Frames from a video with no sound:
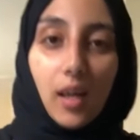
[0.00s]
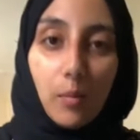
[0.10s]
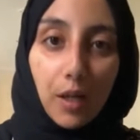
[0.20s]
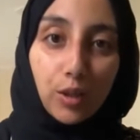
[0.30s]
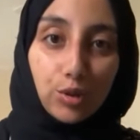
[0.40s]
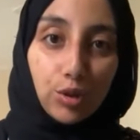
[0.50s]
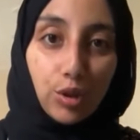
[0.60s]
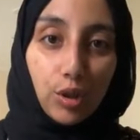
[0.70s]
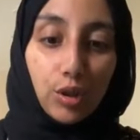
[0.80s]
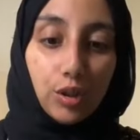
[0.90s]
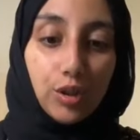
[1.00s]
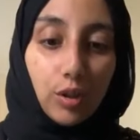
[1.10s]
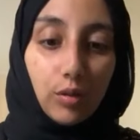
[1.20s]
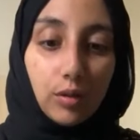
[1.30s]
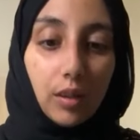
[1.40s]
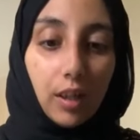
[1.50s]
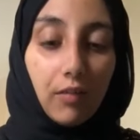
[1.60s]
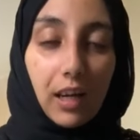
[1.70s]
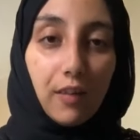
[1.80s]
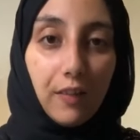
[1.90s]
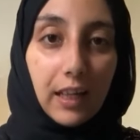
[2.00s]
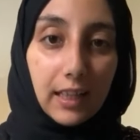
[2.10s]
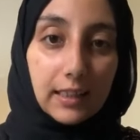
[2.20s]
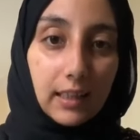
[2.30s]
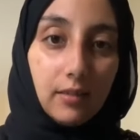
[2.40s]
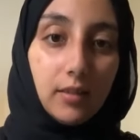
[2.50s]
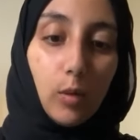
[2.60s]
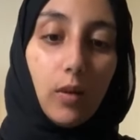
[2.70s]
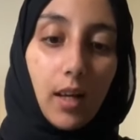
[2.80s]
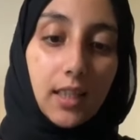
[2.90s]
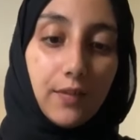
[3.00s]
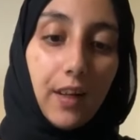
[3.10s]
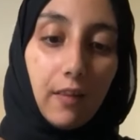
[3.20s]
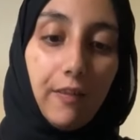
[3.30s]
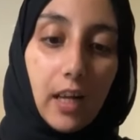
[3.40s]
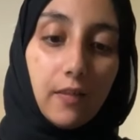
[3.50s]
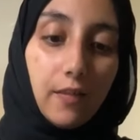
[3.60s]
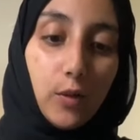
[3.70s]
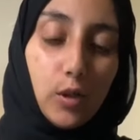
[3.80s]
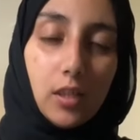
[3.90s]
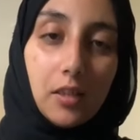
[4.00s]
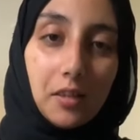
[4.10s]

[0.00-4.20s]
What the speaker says: Make sure you don't grate your fingers in. No one likes finger flavour food.